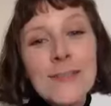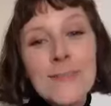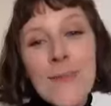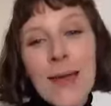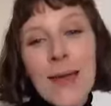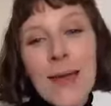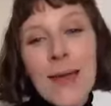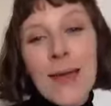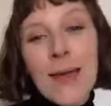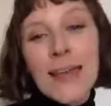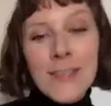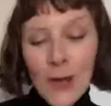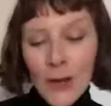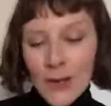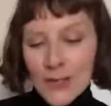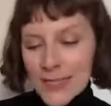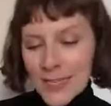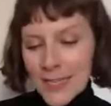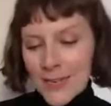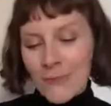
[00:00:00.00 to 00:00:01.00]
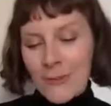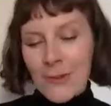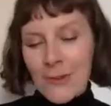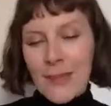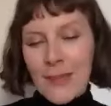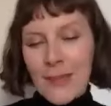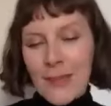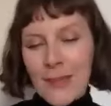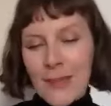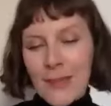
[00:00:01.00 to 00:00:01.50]
it's an amazing idea for a
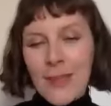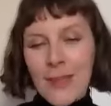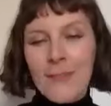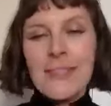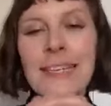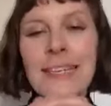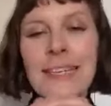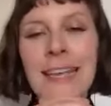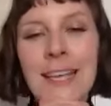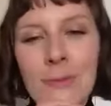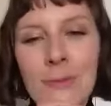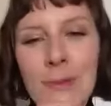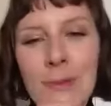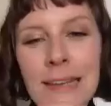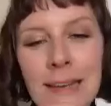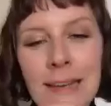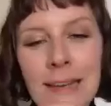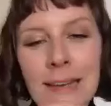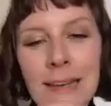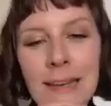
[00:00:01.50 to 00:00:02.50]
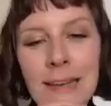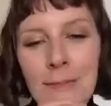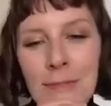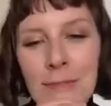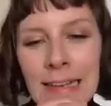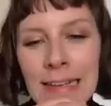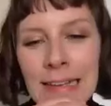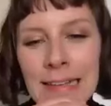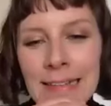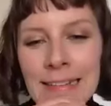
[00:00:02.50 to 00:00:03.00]
gift, isn't it? It's really
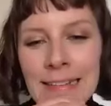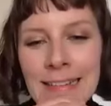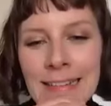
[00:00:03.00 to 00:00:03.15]
lovely.